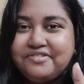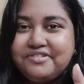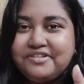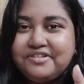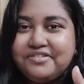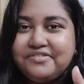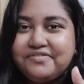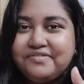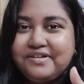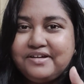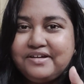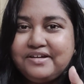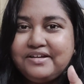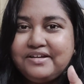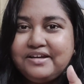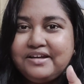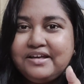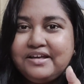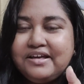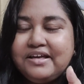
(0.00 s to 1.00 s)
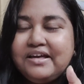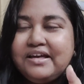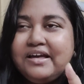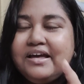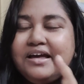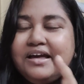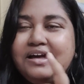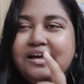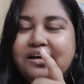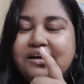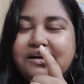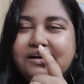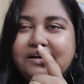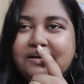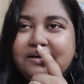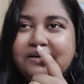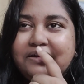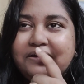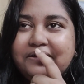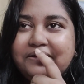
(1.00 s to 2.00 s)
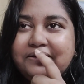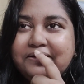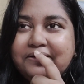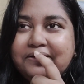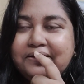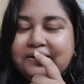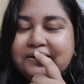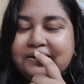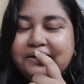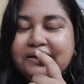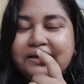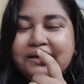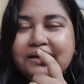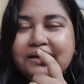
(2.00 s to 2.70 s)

for this one. I'm